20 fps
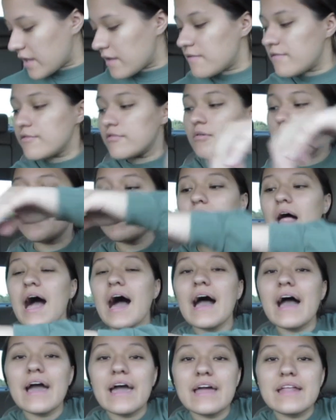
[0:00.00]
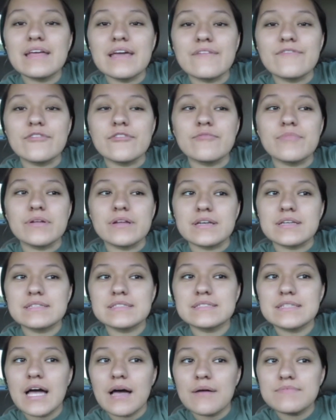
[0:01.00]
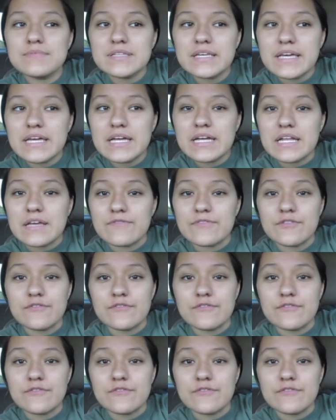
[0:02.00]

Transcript: if you applied, if you've been accepted,